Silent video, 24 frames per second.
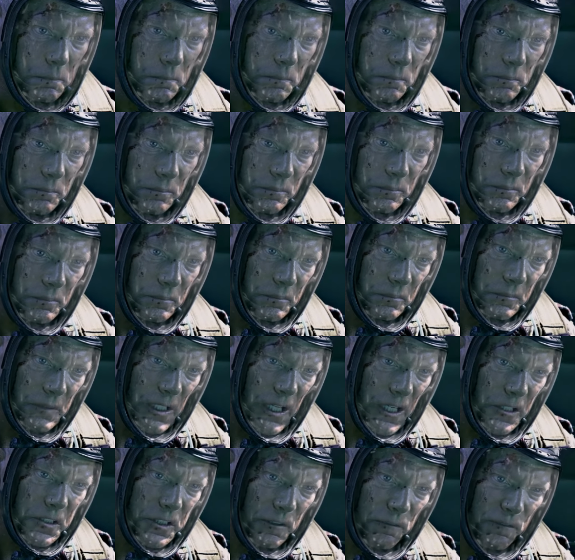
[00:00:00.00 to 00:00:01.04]
we get is just the
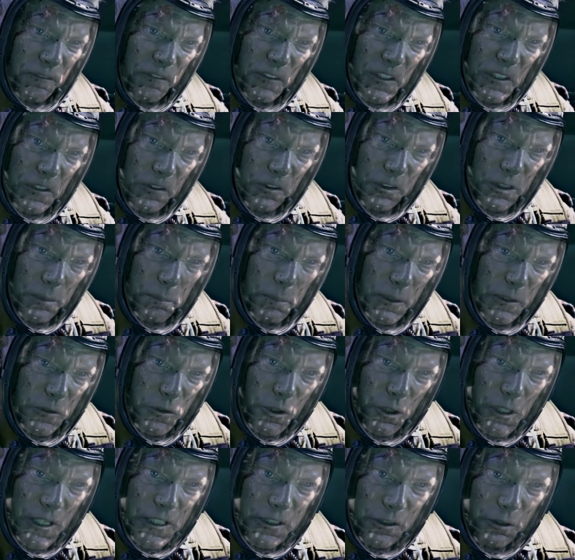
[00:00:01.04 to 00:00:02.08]
antagonist of the
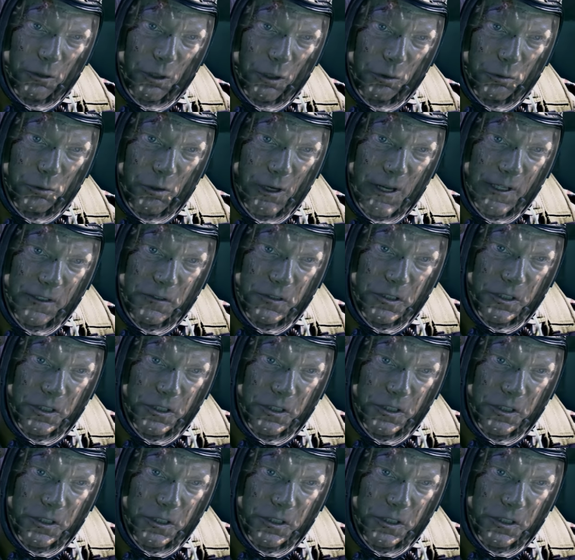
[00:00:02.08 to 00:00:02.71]
Avatar films.